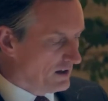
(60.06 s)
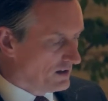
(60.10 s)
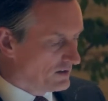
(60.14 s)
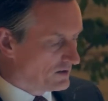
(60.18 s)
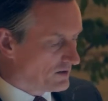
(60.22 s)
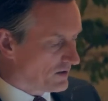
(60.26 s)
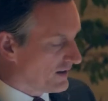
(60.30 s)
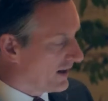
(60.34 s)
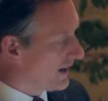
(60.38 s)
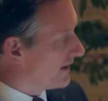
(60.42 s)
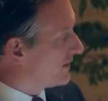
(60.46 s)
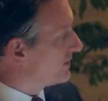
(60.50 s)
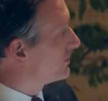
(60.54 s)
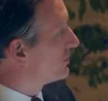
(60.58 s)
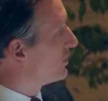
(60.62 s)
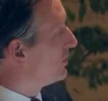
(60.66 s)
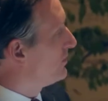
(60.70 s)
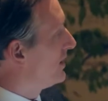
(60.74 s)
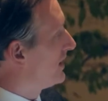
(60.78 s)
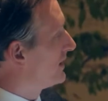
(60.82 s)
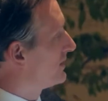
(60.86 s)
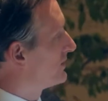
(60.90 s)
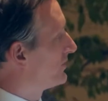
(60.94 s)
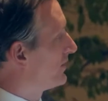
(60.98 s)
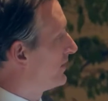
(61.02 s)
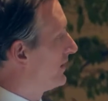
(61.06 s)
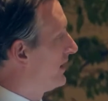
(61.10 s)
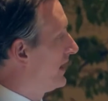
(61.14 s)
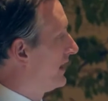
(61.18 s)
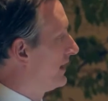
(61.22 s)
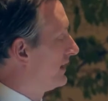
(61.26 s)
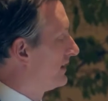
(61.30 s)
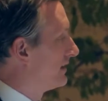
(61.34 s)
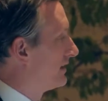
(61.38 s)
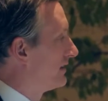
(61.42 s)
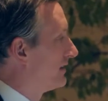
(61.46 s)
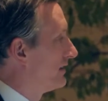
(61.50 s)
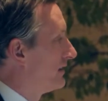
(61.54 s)
So thank you so much for
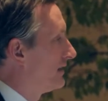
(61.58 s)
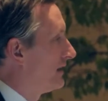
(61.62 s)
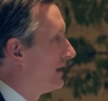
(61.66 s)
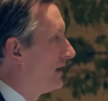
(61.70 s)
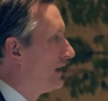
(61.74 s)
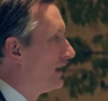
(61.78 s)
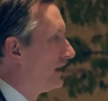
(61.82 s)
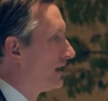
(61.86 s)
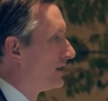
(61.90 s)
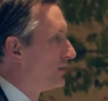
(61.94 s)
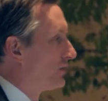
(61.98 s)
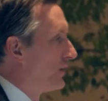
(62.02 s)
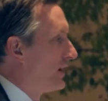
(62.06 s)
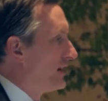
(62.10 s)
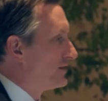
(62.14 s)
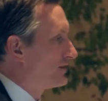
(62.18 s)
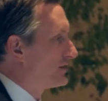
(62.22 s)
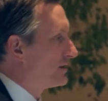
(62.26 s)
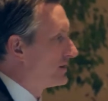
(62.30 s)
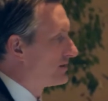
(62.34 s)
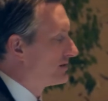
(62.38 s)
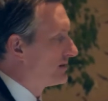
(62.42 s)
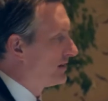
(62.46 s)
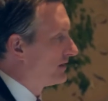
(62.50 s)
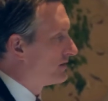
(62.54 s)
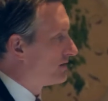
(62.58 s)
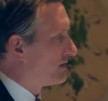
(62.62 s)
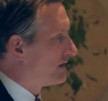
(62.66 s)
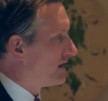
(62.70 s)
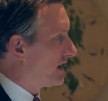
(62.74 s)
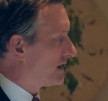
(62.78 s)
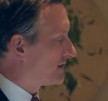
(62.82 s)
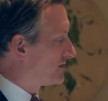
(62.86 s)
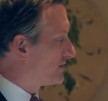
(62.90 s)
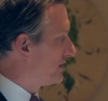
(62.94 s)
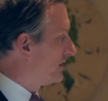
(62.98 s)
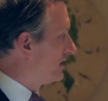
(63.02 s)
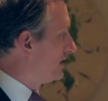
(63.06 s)
that uh, gracious
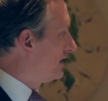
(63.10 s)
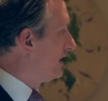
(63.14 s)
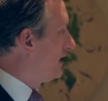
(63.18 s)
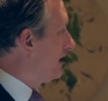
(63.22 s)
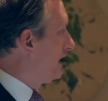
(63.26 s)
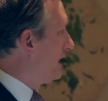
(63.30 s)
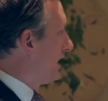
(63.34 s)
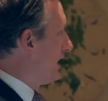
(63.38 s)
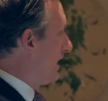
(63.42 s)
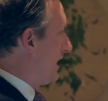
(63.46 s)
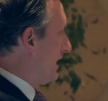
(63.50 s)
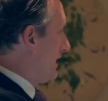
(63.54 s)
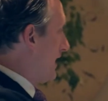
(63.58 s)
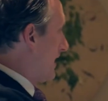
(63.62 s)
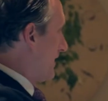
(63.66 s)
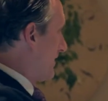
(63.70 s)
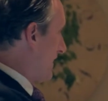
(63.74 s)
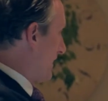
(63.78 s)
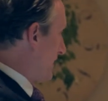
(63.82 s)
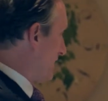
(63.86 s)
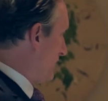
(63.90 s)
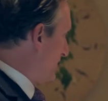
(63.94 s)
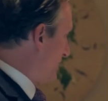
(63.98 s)
introduction. And thank